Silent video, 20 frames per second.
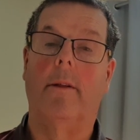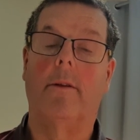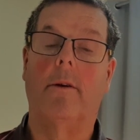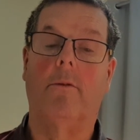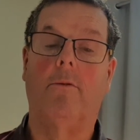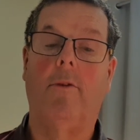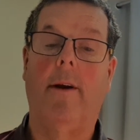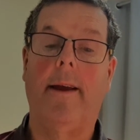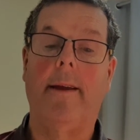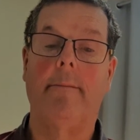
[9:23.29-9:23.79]

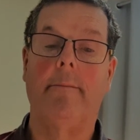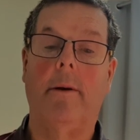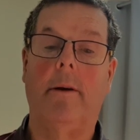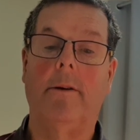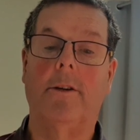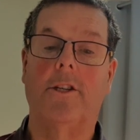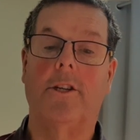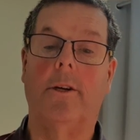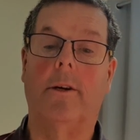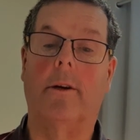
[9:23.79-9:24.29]
the
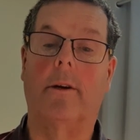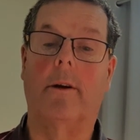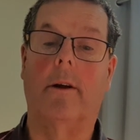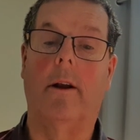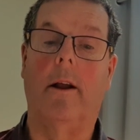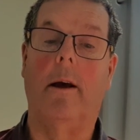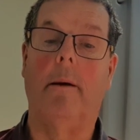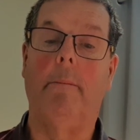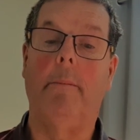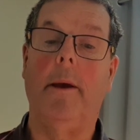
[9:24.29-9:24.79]
rainbow
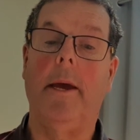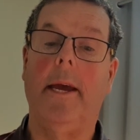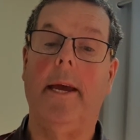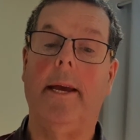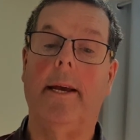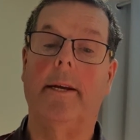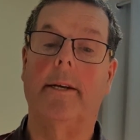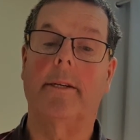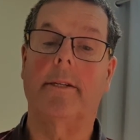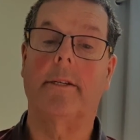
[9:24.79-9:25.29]
circle
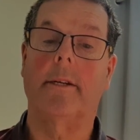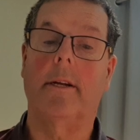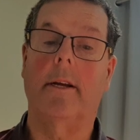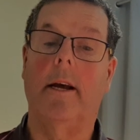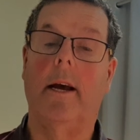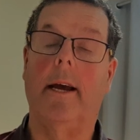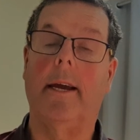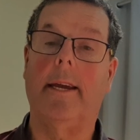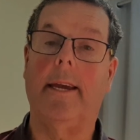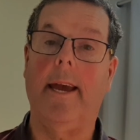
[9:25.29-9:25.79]
appears
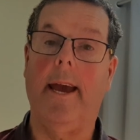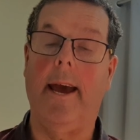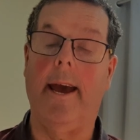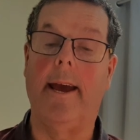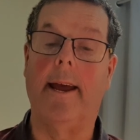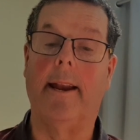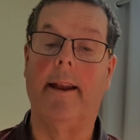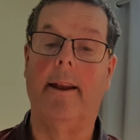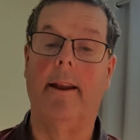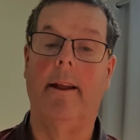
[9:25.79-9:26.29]

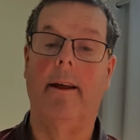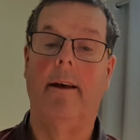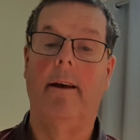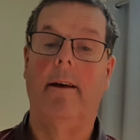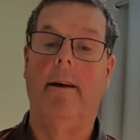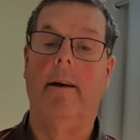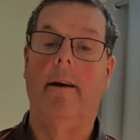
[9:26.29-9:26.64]
again,